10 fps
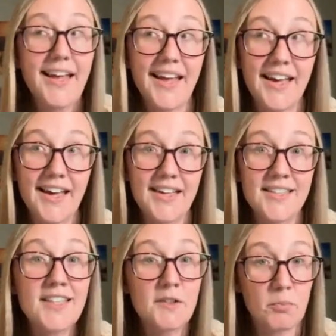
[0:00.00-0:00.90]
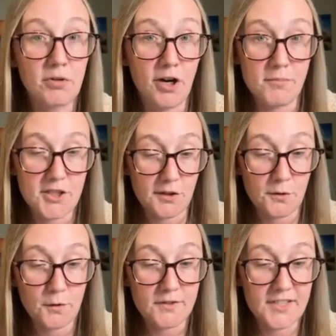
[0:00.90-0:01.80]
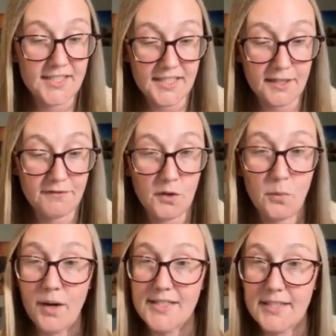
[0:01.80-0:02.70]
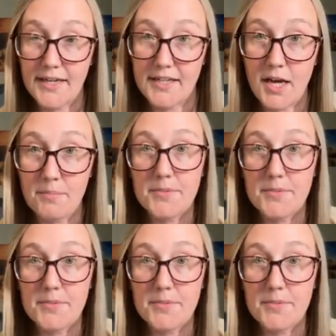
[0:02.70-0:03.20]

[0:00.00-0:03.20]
and it'll prompt you to see if you want to sign up.